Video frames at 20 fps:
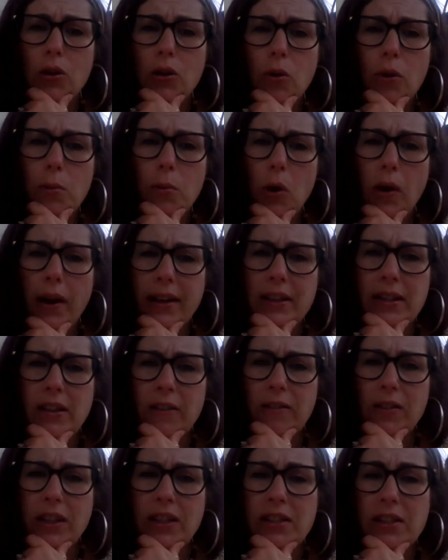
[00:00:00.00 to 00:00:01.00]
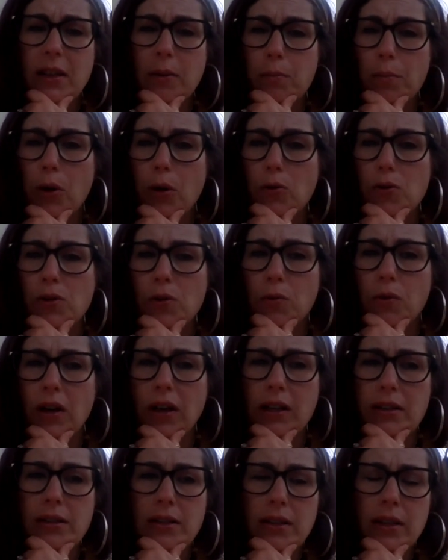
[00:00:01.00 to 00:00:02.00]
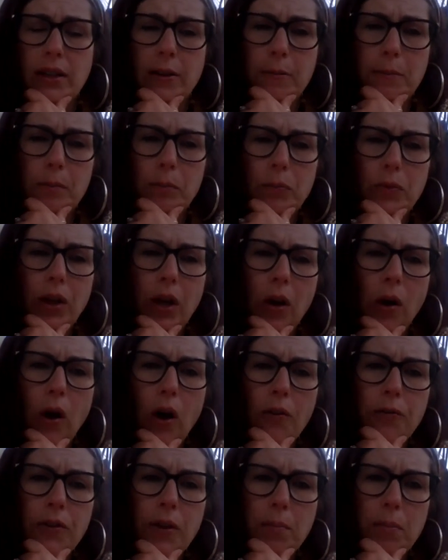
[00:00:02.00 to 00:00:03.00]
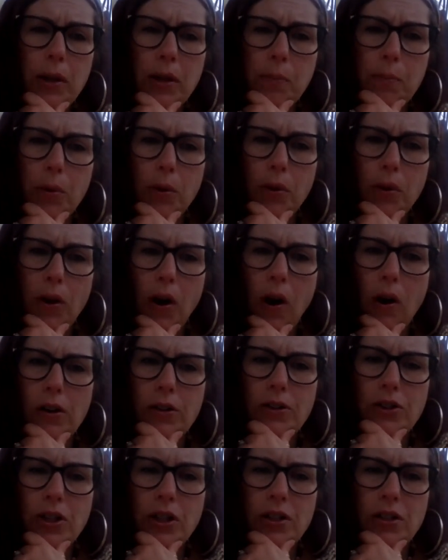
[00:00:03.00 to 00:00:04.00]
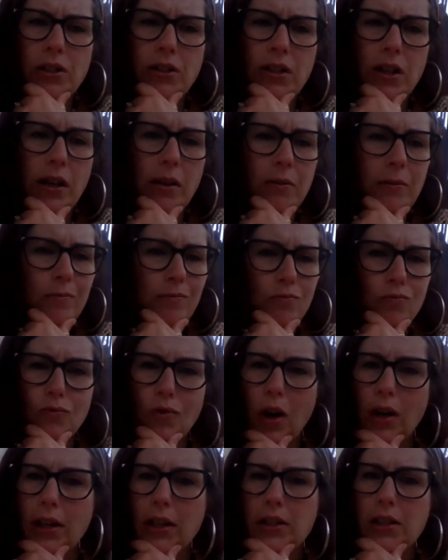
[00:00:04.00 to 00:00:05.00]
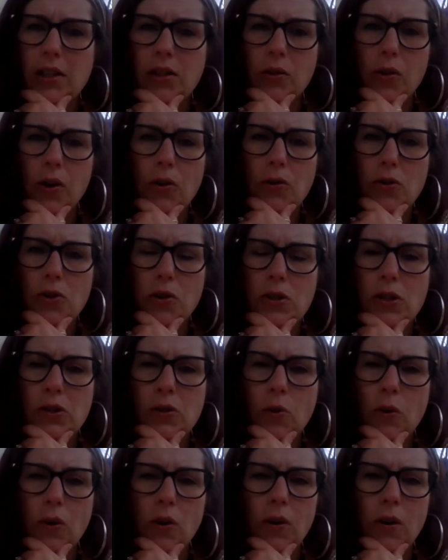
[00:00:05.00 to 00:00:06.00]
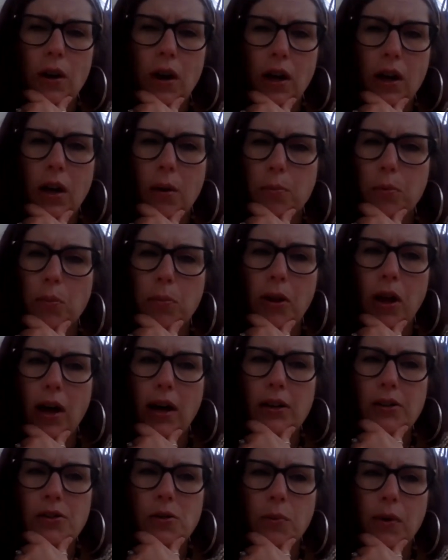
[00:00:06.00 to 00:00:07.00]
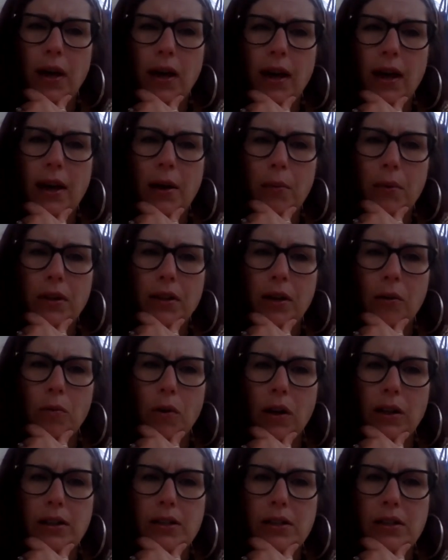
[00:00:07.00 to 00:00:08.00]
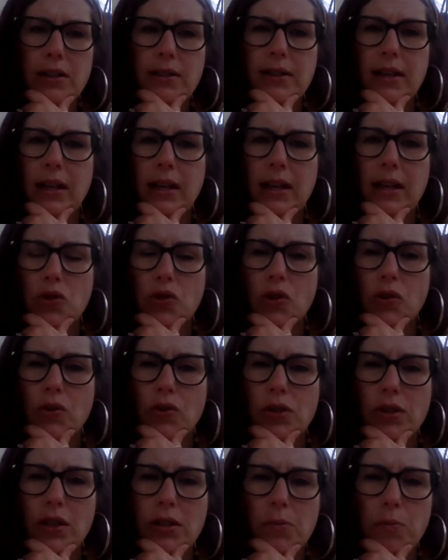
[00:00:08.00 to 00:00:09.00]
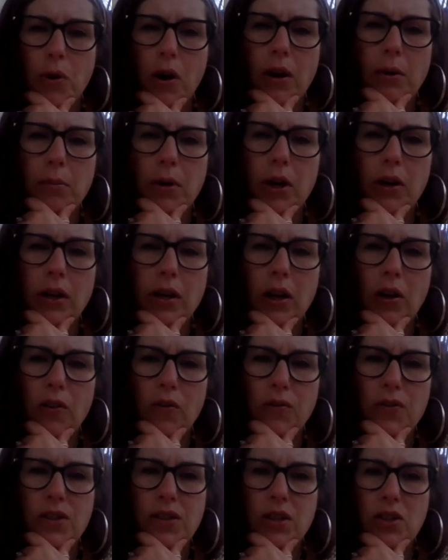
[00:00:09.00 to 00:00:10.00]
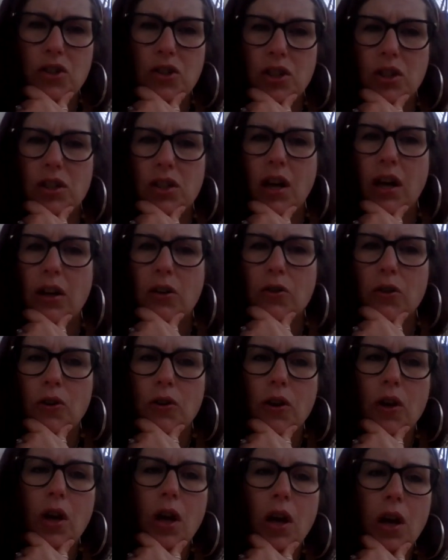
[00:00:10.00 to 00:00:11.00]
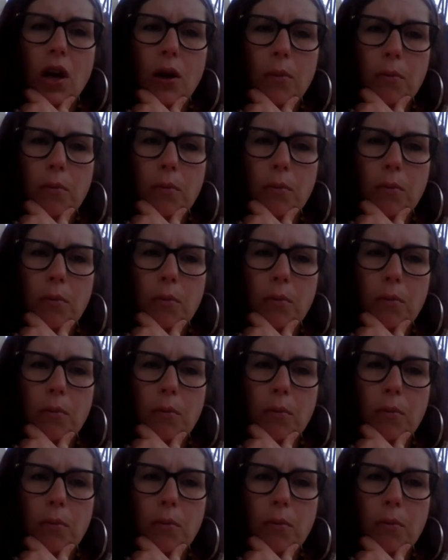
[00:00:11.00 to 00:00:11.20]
Normal activities can pose a risk. Often people are just running to the grocery store a couple blocks away when they run into danger, says primary care physician Dr.